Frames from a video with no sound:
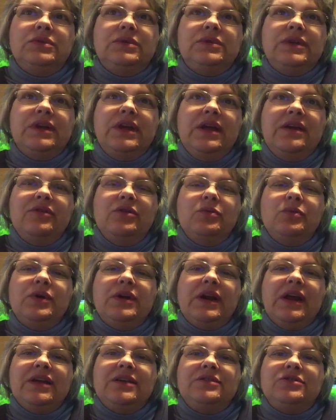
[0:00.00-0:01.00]
Even when
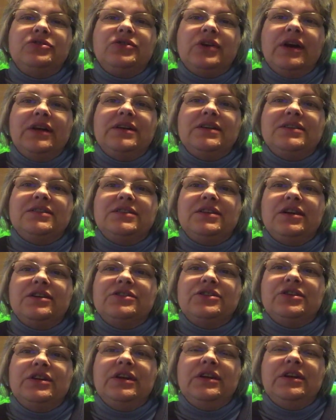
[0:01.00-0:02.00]
I tried to
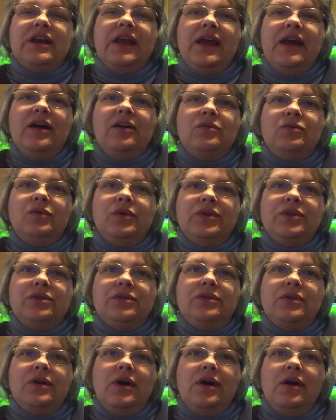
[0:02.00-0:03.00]
suction it out with
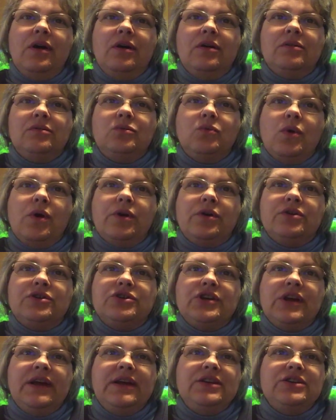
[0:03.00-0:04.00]
water
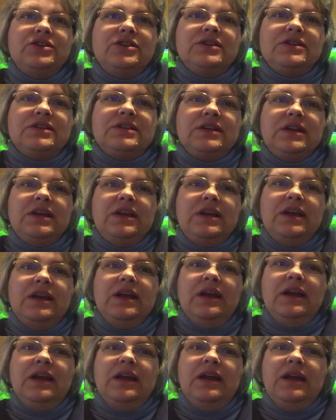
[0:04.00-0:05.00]
changes,
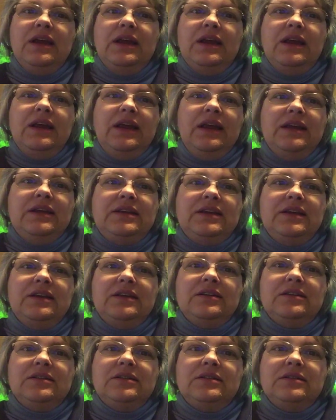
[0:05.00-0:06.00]
it
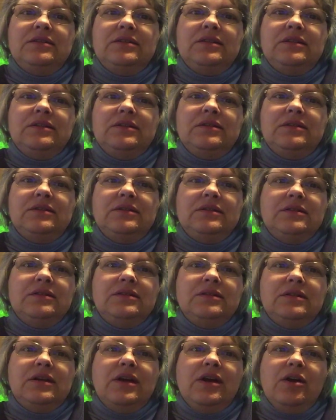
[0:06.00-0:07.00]
didn't
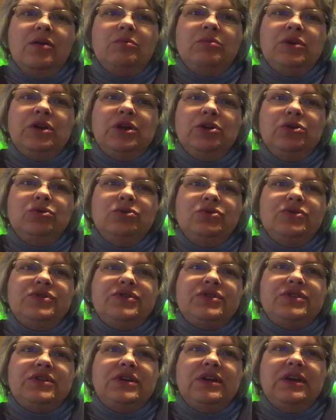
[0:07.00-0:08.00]
come
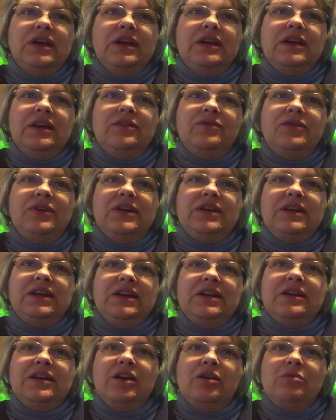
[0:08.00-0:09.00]
loose. And if it
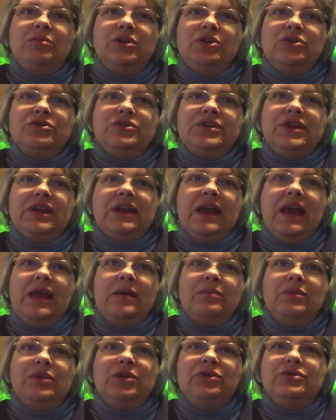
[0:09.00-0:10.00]
did come loose, it
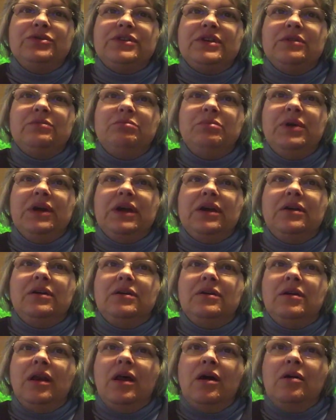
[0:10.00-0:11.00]
came loose in big
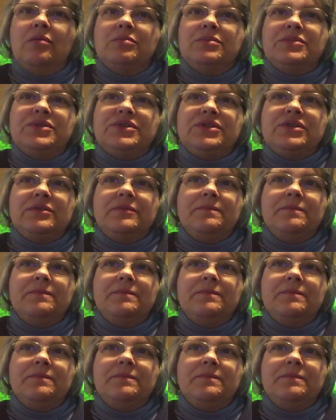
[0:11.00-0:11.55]
clumps.